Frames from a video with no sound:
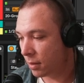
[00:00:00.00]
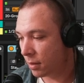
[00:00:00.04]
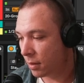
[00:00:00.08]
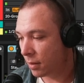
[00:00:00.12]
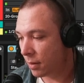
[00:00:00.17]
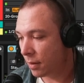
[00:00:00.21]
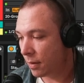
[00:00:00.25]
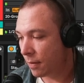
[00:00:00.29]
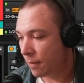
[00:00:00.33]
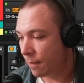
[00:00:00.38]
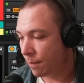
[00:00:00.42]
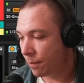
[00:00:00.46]

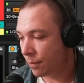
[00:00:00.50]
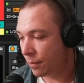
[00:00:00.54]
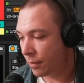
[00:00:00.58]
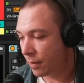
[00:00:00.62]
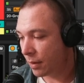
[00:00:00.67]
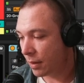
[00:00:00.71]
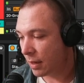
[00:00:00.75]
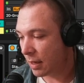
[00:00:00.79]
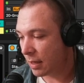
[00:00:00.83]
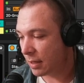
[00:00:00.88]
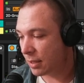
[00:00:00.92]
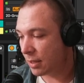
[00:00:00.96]

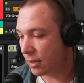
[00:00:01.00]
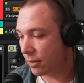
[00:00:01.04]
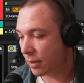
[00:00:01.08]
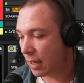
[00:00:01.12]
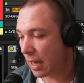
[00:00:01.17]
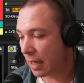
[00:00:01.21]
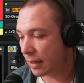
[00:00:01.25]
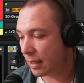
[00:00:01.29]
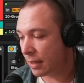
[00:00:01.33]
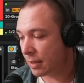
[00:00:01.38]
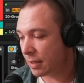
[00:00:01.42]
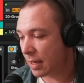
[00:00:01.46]
I still
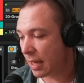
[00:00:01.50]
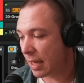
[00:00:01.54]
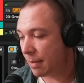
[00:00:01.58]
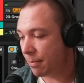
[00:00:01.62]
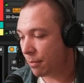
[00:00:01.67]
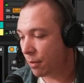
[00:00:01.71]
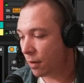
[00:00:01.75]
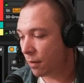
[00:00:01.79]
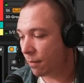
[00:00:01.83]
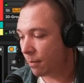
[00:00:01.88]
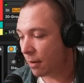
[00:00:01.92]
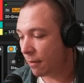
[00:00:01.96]
got the same
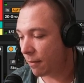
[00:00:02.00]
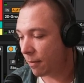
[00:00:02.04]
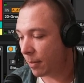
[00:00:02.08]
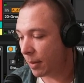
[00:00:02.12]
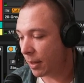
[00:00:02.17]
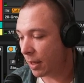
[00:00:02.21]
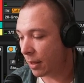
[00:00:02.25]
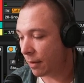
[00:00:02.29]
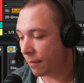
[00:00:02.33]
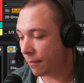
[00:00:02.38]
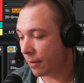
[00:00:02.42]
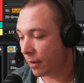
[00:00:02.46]
movement from
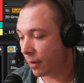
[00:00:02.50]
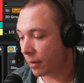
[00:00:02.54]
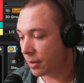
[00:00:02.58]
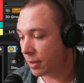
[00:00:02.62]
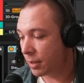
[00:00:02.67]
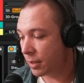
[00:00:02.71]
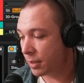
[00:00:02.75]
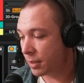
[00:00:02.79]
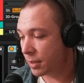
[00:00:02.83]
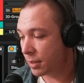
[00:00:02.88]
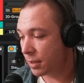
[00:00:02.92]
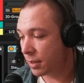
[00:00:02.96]
the other
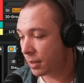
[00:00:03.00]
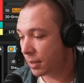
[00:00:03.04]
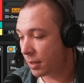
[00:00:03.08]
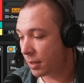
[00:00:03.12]
filters.